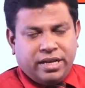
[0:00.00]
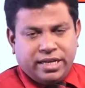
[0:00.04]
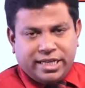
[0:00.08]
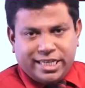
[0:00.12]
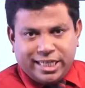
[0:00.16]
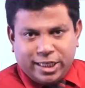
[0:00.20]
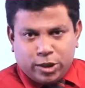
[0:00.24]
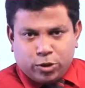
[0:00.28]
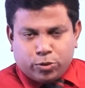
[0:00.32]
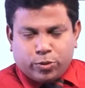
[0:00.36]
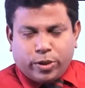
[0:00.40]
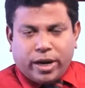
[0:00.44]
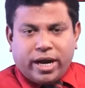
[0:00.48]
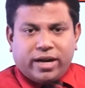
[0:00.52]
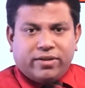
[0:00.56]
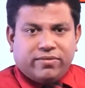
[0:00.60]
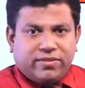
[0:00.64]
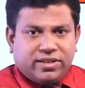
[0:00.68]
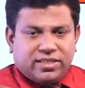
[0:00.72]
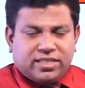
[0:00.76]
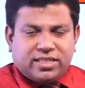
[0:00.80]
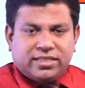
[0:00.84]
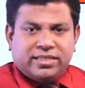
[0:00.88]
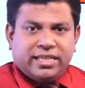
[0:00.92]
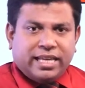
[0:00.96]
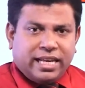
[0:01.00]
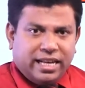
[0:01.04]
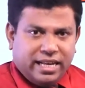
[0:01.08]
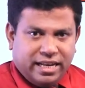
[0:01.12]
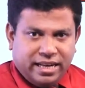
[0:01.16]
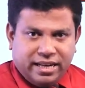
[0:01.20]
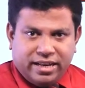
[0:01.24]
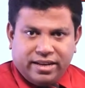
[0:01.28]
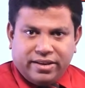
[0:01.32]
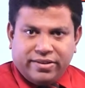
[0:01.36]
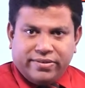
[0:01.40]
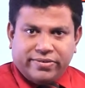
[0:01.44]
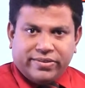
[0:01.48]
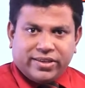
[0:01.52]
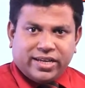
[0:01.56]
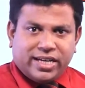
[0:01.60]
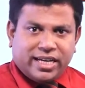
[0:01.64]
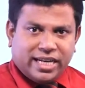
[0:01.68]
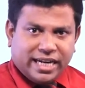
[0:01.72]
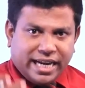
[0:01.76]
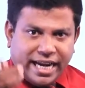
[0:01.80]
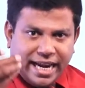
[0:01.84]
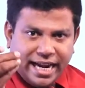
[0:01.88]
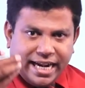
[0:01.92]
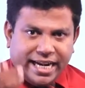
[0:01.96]
T squared versus L, the
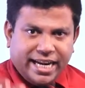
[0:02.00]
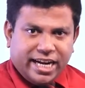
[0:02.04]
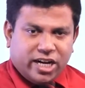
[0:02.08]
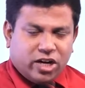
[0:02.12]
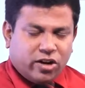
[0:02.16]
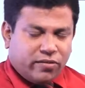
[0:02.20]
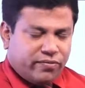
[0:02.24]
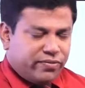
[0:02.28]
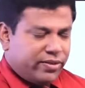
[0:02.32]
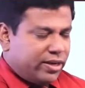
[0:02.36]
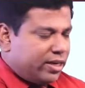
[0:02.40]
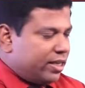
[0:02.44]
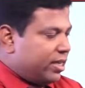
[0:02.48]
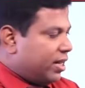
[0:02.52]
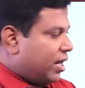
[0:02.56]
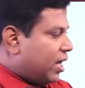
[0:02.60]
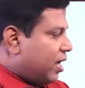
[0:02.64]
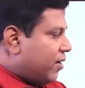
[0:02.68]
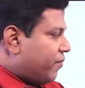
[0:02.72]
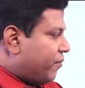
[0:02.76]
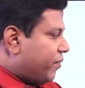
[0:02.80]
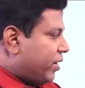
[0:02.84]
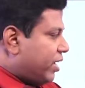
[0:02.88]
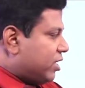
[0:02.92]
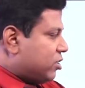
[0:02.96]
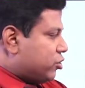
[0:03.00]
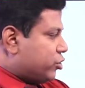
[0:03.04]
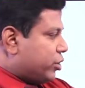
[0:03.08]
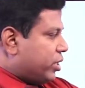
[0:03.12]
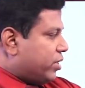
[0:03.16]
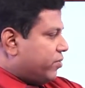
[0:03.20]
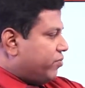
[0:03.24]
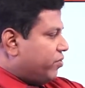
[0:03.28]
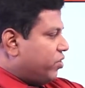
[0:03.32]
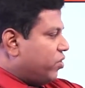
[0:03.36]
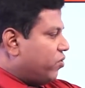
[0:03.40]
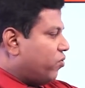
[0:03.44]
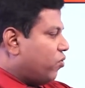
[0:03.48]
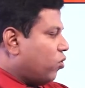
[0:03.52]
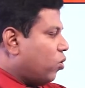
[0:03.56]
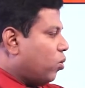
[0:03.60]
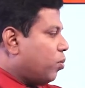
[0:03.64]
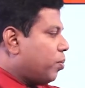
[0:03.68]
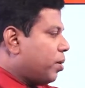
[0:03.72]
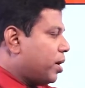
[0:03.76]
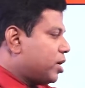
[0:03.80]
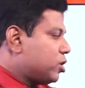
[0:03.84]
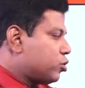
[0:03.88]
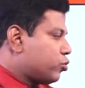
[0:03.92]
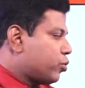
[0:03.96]
gradient of that graph has to give you 4
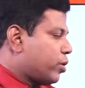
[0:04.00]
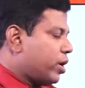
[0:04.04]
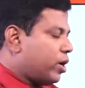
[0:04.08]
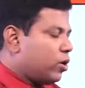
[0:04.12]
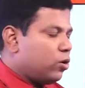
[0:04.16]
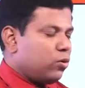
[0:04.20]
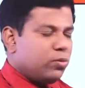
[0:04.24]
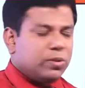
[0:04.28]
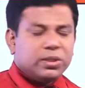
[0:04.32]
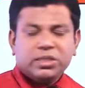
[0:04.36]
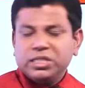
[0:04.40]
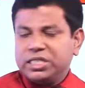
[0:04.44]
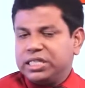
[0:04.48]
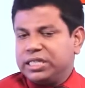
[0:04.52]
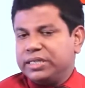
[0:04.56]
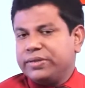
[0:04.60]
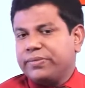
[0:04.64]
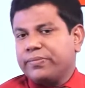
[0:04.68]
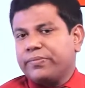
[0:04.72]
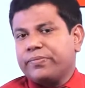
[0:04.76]
pi squared over G.